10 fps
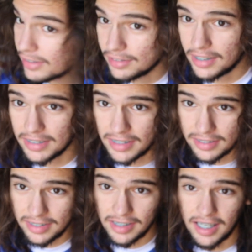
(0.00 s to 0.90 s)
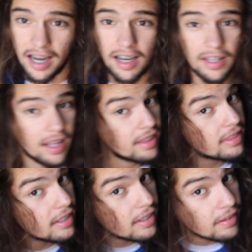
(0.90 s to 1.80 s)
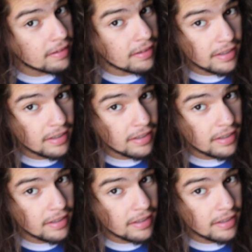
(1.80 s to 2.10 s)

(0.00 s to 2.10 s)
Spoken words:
As you guys can see, it got a lot thicker.